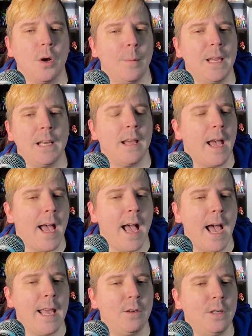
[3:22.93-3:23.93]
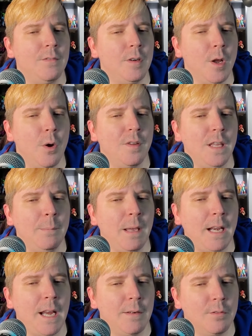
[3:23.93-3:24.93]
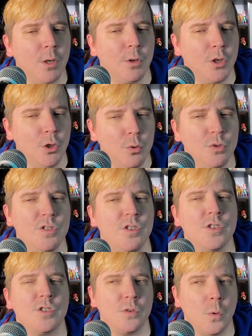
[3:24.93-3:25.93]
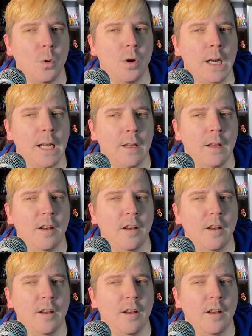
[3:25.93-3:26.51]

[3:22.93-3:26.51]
I mean, I don't even know if He-Man ever used the Sword